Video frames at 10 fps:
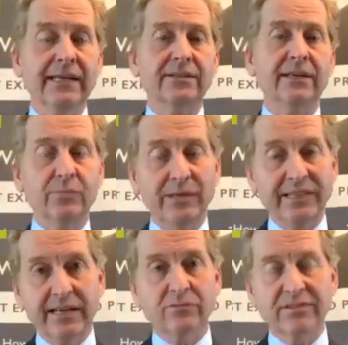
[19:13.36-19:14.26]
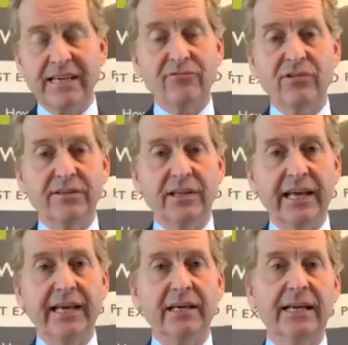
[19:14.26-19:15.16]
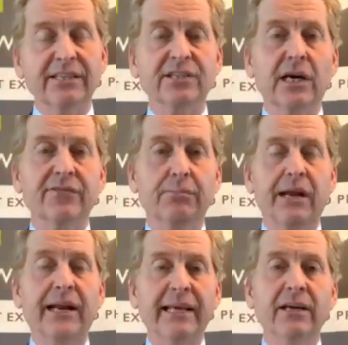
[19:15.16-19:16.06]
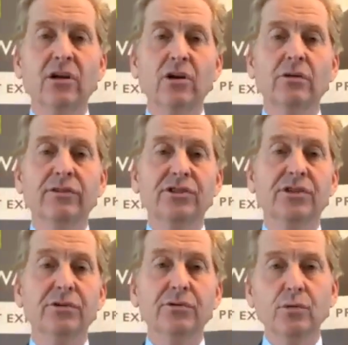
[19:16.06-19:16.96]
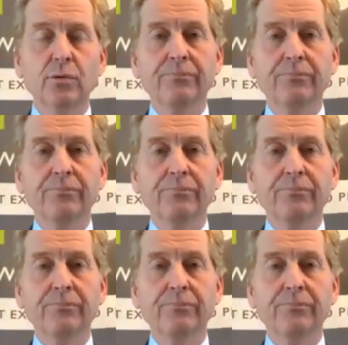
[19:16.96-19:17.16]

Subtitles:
if we get rid of the link, let's go for planning for 2,